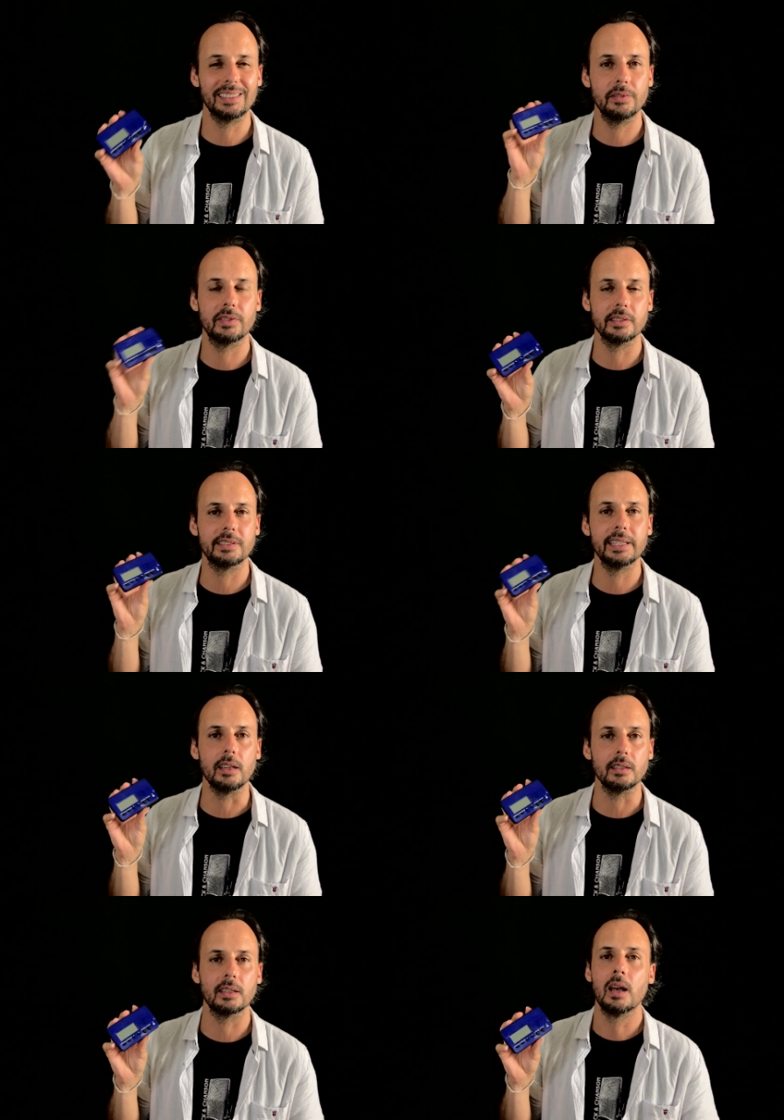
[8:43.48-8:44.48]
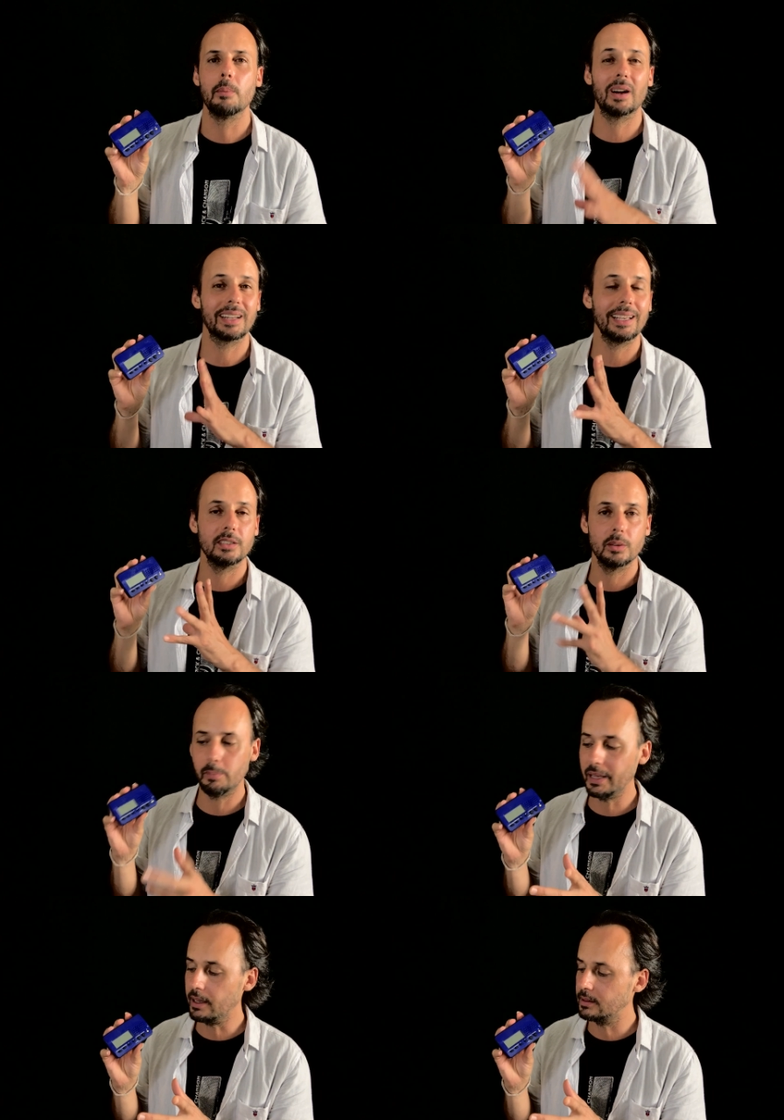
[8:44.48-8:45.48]
different things, marking the
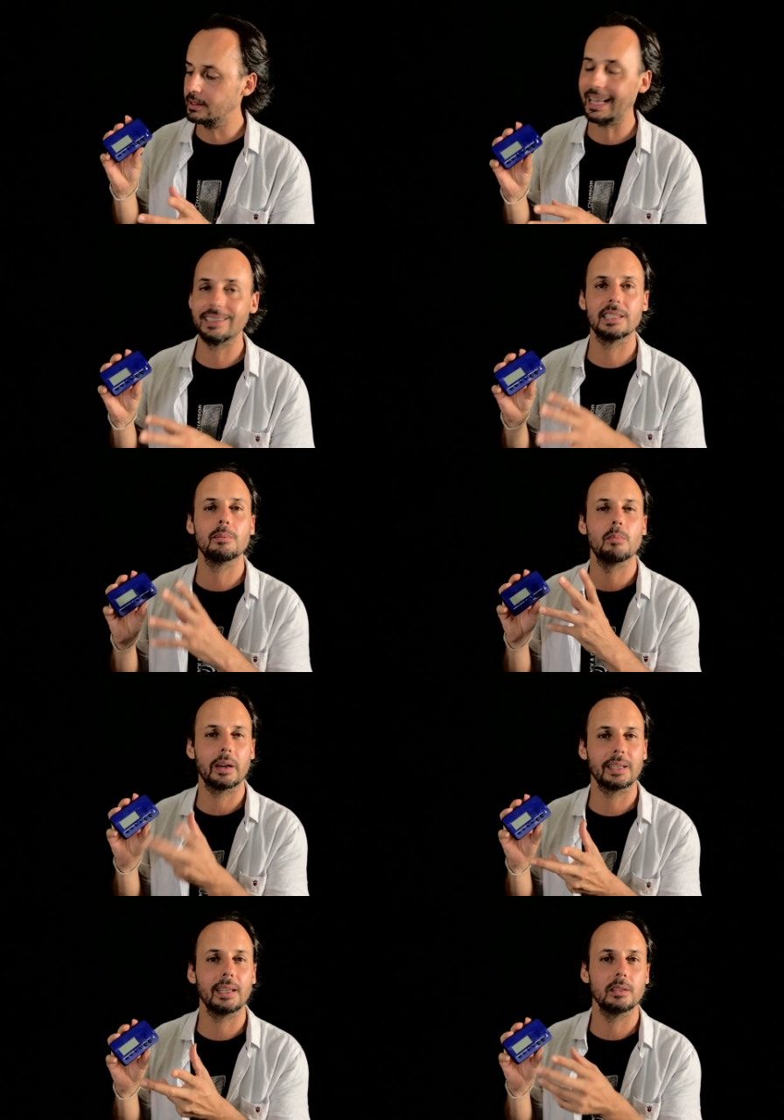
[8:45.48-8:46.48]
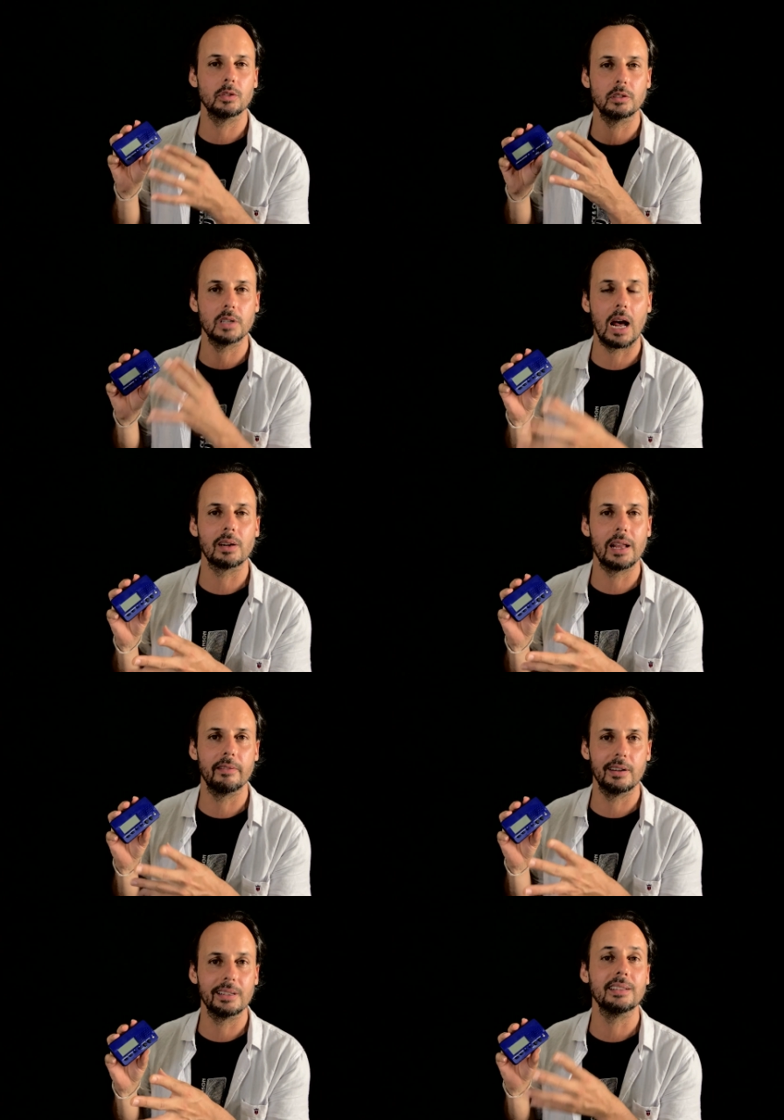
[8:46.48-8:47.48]
beats and then marking the ground
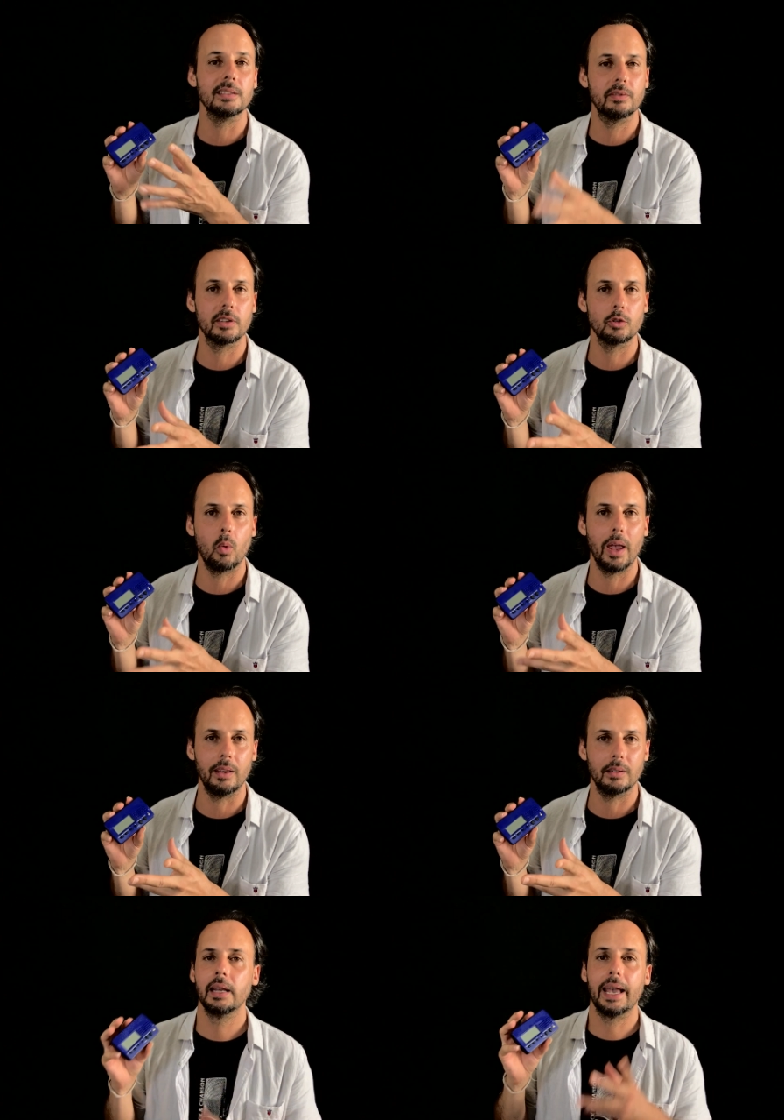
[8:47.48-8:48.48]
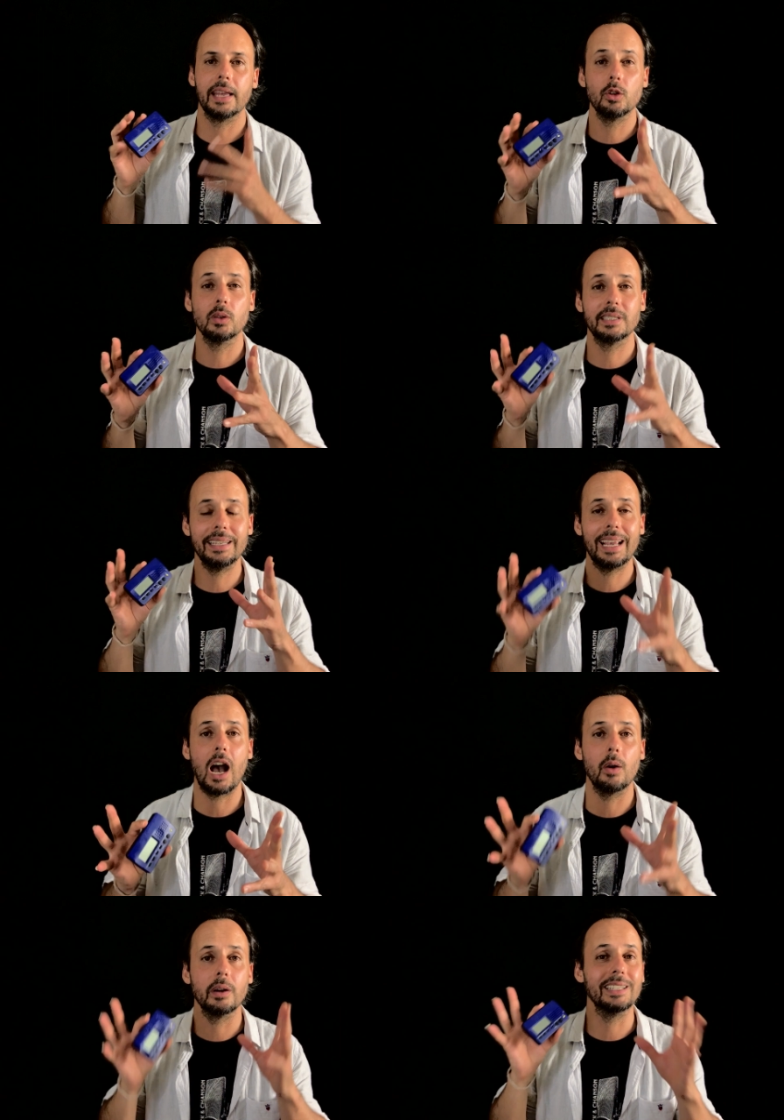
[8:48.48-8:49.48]
level in different ways. And you'll see
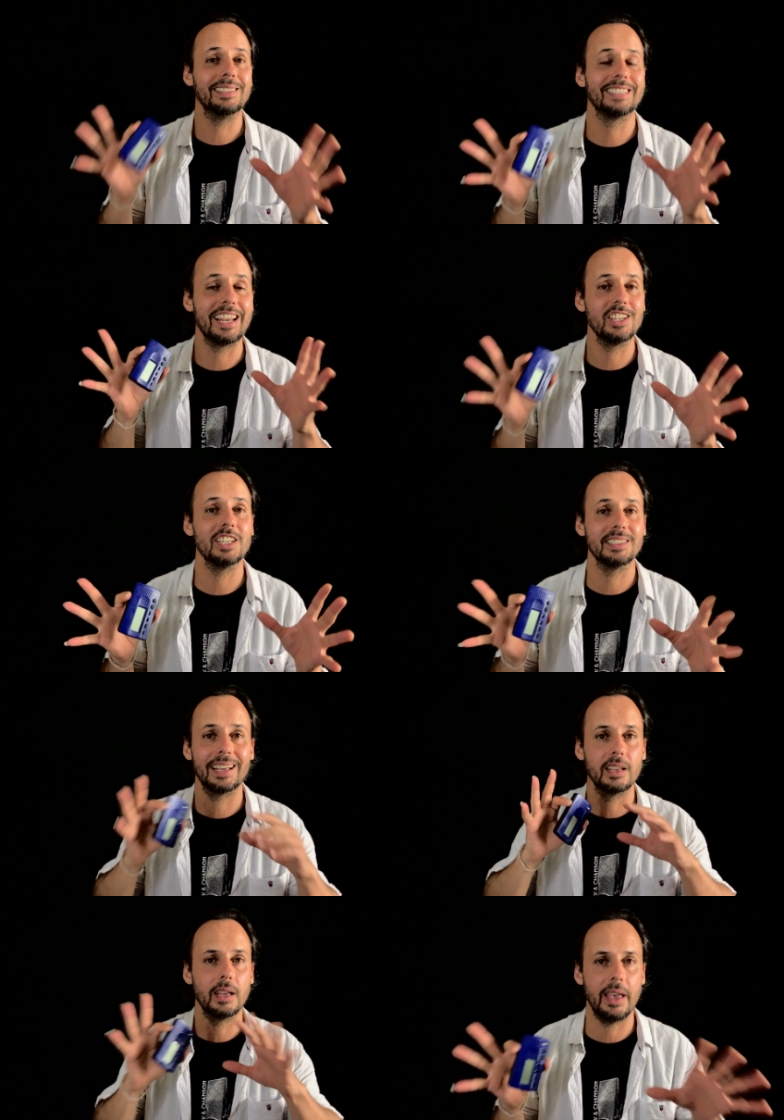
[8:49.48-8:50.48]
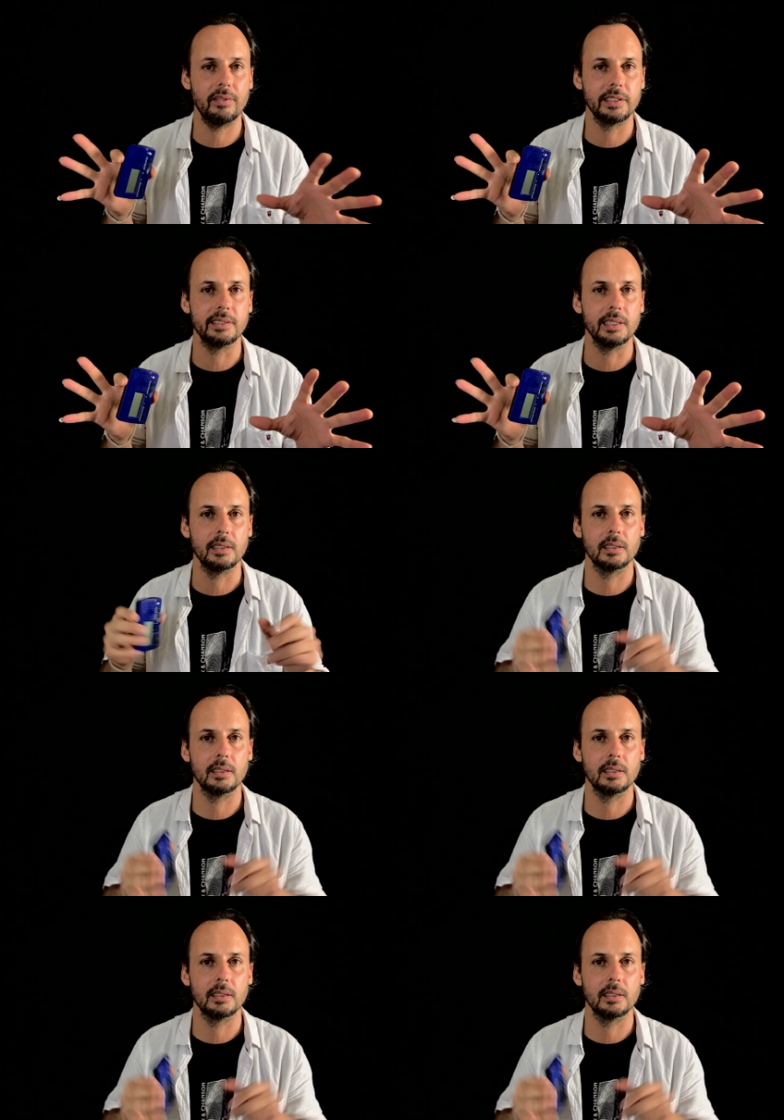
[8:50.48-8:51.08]
how it changes everything.